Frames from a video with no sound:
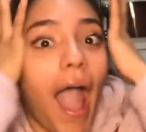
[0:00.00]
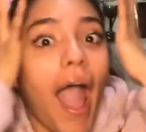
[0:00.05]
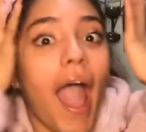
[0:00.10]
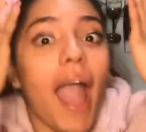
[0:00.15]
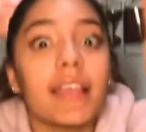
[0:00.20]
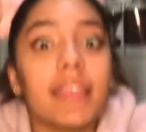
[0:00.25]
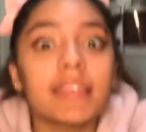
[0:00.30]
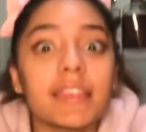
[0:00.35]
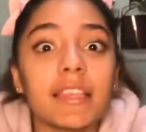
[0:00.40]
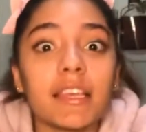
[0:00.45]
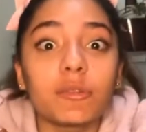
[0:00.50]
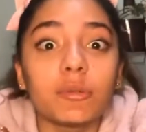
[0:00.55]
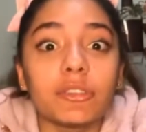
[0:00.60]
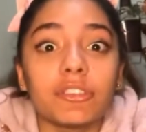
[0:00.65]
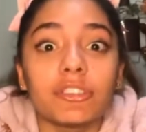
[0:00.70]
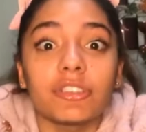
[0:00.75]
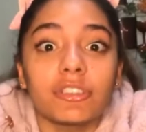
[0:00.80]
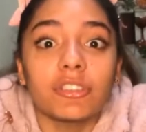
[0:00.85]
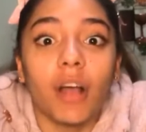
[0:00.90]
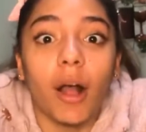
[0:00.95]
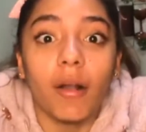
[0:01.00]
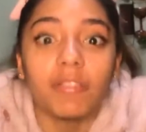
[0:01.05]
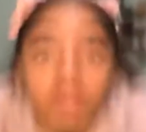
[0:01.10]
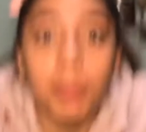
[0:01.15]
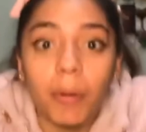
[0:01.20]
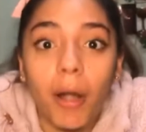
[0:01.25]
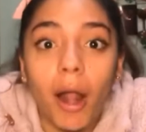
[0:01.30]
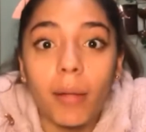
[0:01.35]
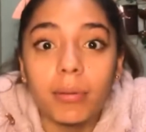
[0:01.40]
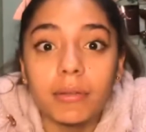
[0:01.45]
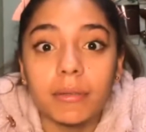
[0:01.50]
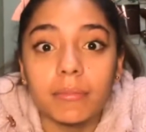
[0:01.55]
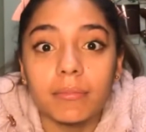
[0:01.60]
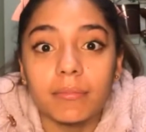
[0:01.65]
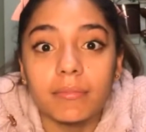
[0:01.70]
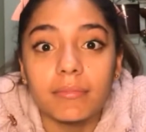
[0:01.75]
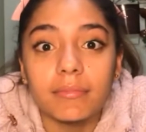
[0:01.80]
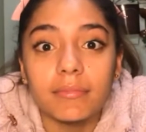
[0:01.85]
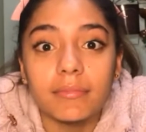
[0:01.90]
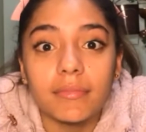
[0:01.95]
I think we just solved the
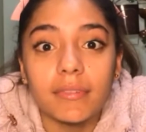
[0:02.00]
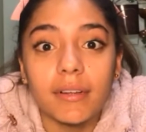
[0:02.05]
problem.